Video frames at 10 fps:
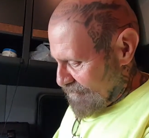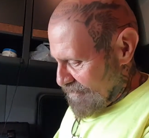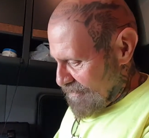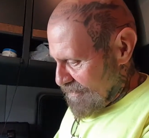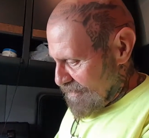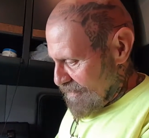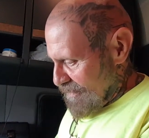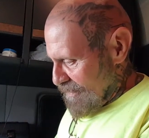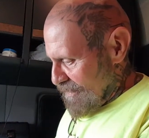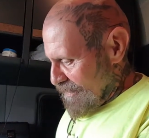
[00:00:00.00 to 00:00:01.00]

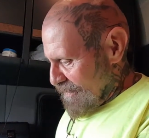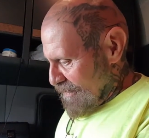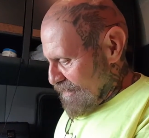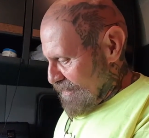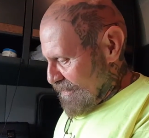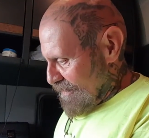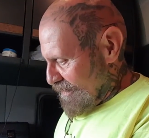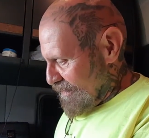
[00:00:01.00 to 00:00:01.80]
No one is speaking in this clip.